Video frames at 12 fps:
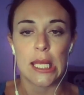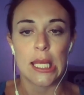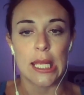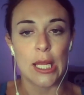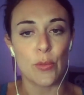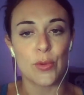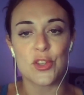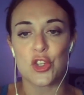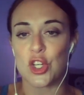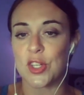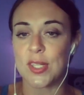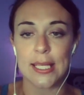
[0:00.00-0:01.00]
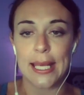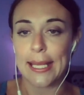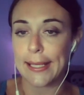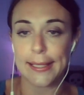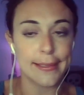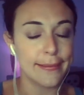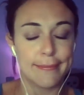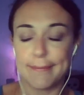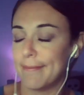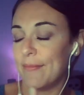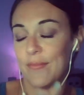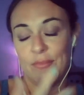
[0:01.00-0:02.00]
It was just like
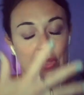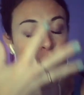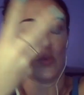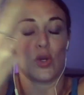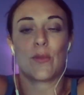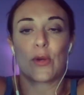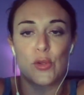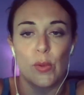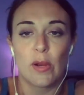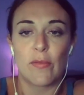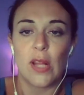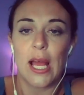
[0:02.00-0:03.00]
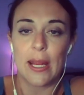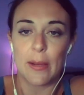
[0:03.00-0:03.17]
the rumors were a-flying.